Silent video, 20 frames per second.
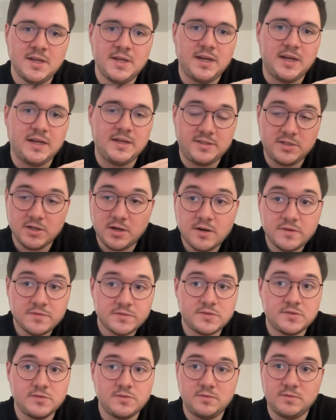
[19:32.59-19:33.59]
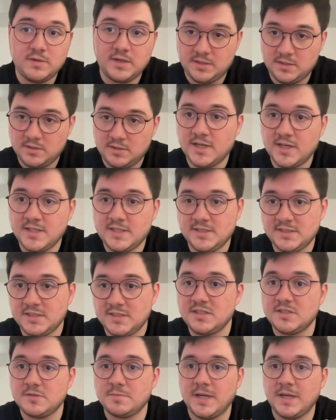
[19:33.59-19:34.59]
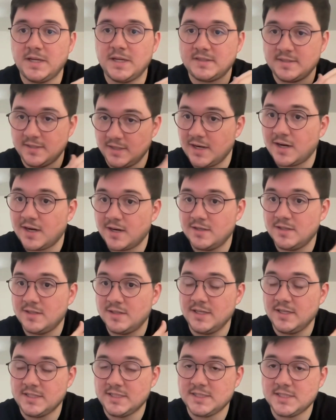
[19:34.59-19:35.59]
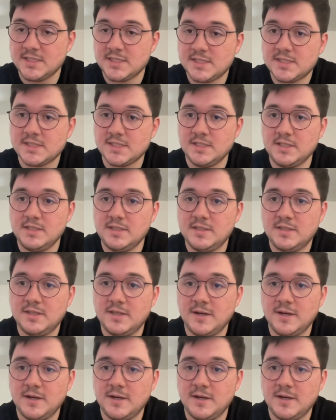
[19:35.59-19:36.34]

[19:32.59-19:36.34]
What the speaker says: In the OAuth2 and RDC spec, there are existing